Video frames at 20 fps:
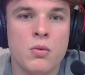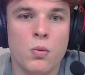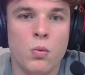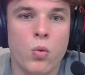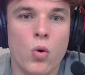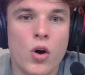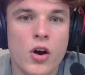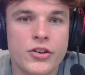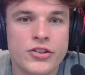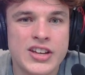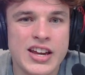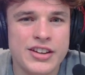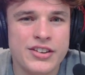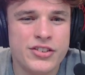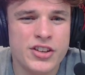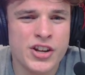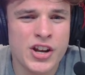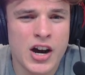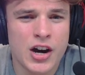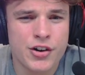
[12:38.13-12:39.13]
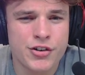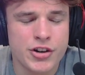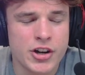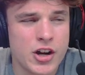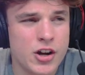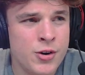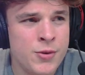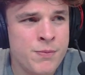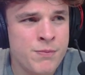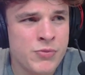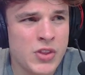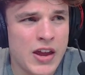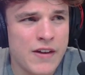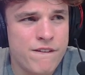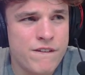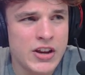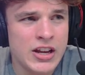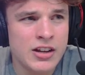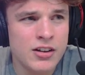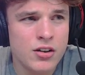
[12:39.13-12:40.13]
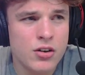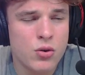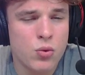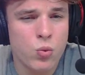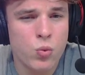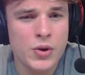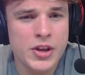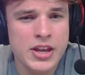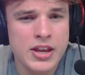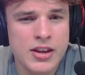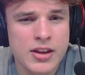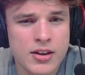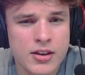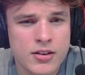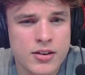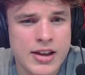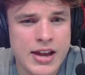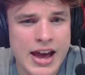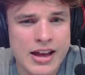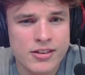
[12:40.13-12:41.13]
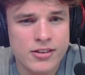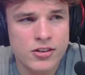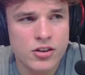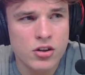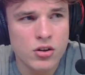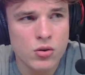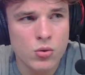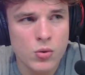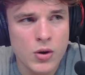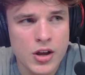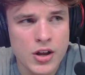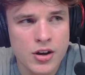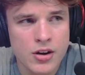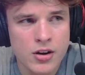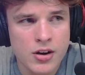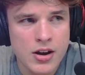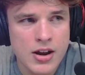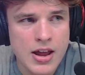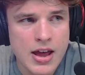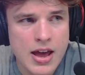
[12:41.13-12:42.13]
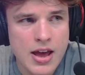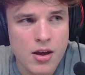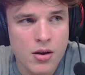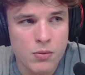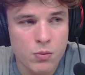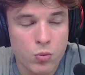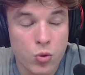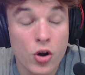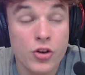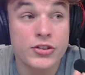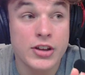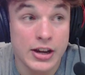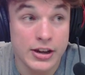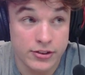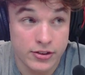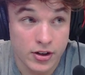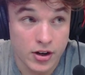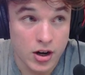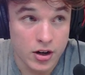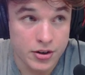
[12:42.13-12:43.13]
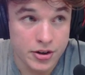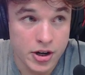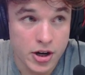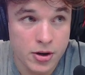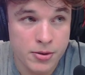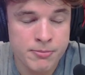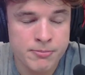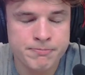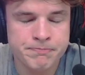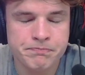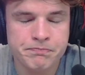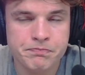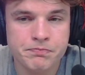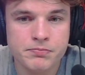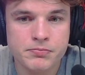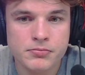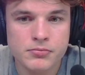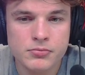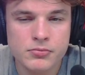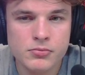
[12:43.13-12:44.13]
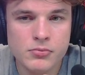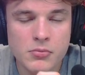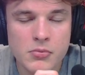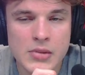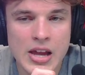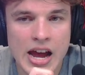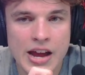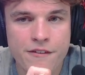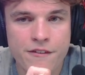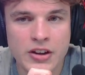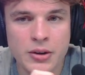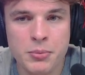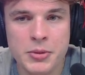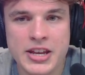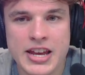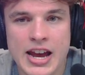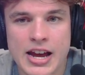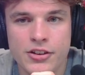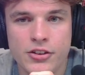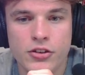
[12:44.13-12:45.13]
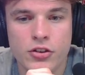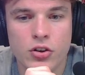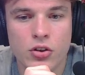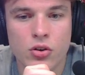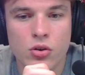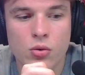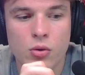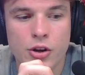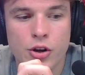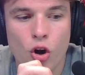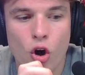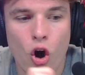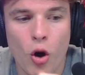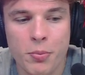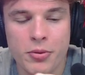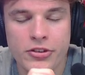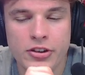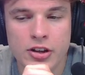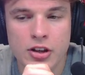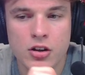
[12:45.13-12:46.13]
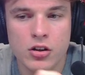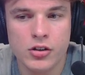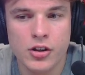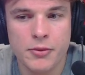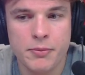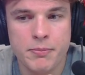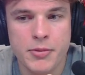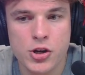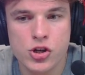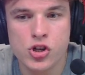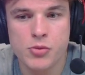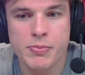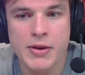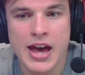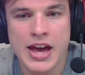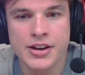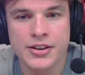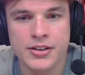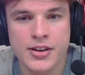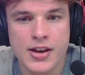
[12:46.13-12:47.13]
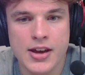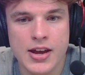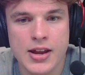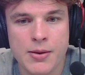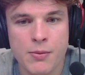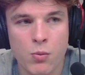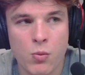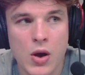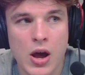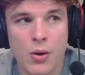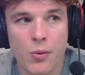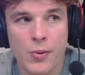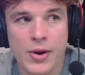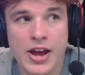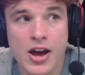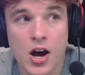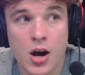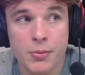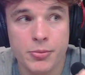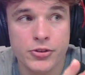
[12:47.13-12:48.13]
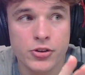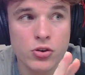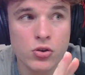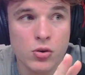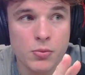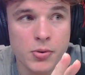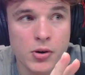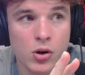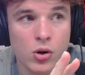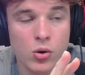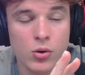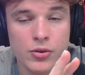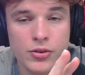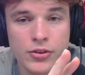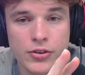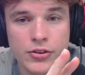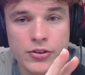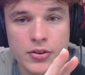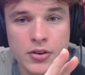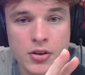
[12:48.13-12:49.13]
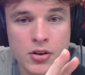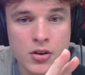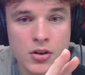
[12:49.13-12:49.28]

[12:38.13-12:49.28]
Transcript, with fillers: worst case scenario, I think we get to an worst case scenario. I think we get to an opposite colored bishop endgame where we're up two pawns.